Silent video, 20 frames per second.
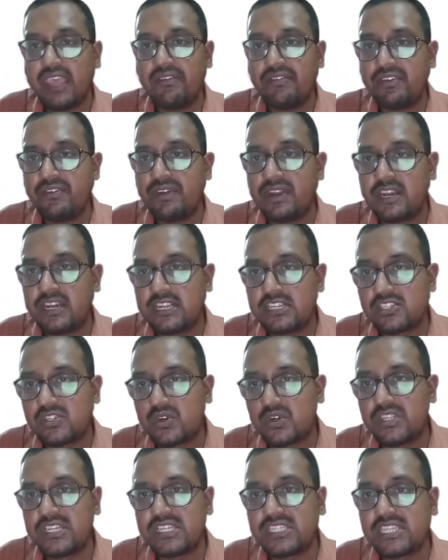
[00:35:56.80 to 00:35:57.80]
Everyone
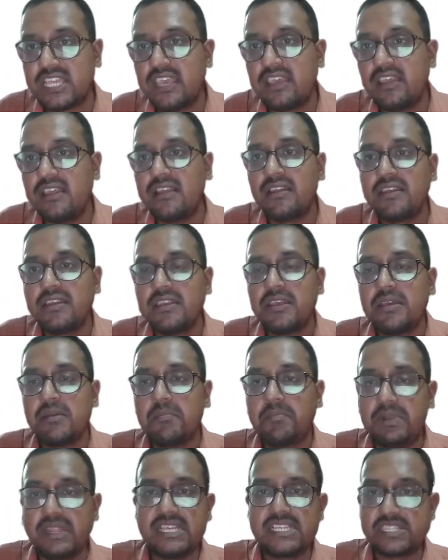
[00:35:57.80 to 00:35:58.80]
understood this thing?
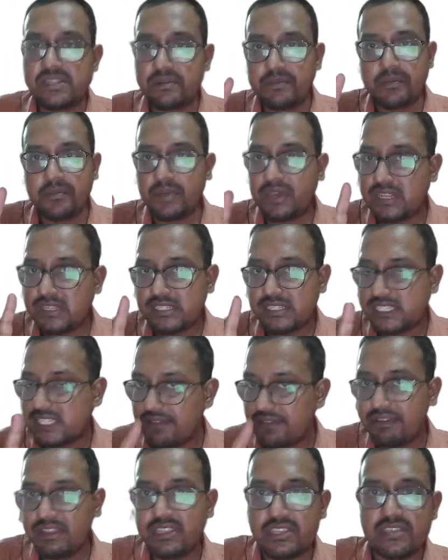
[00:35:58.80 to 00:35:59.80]
Please remember,
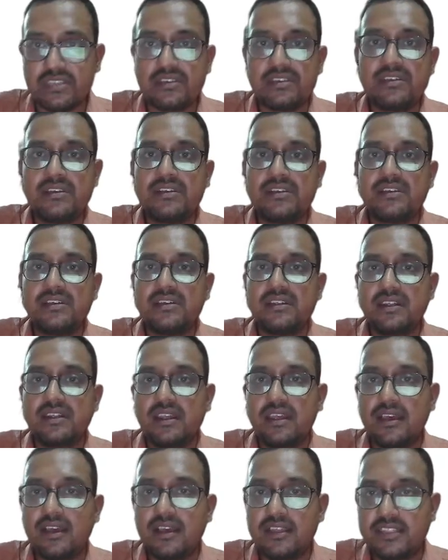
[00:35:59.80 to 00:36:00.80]
seventh,
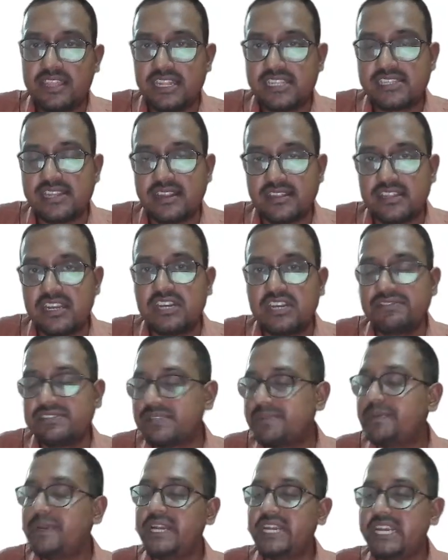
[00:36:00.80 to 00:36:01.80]
there is another
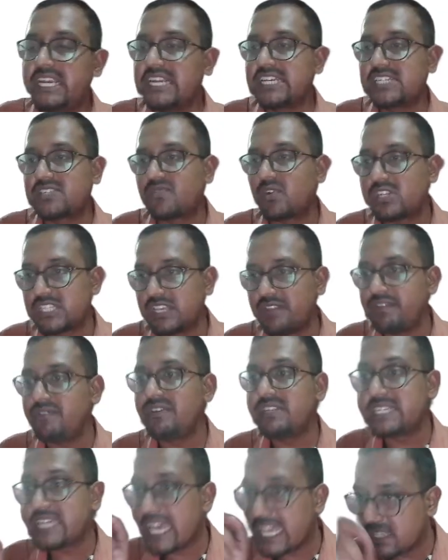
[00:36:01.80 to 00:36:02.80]
divisibility test for
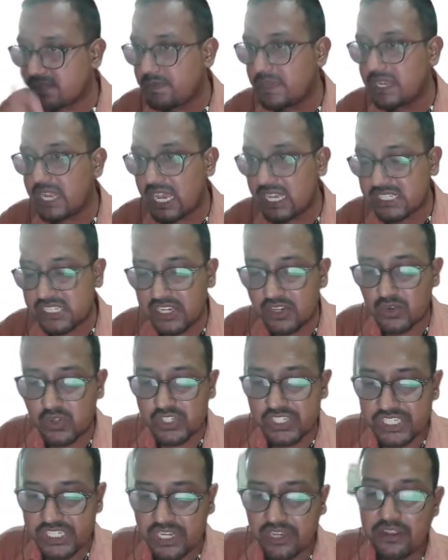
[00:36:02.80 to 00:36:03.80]
7 which has been asked in
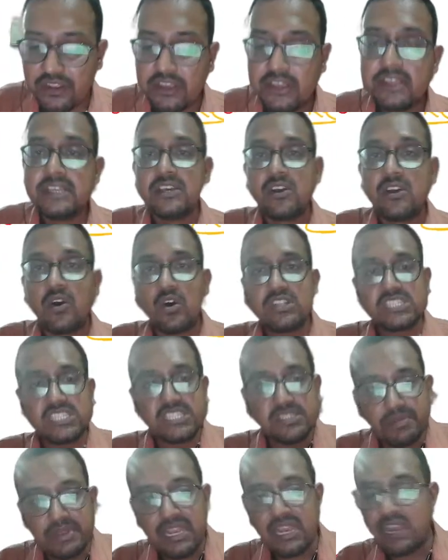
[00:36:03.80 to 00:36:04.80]
question. On
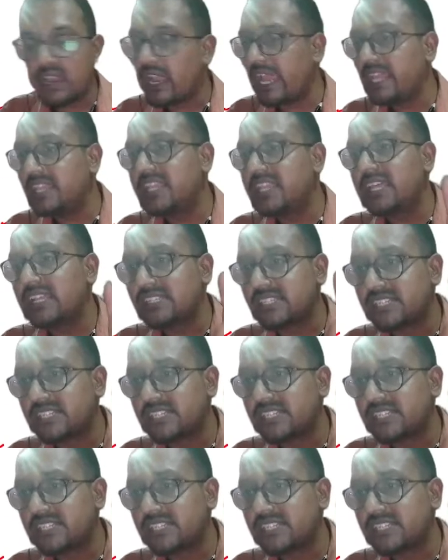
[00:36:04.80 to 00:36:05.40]
similar line,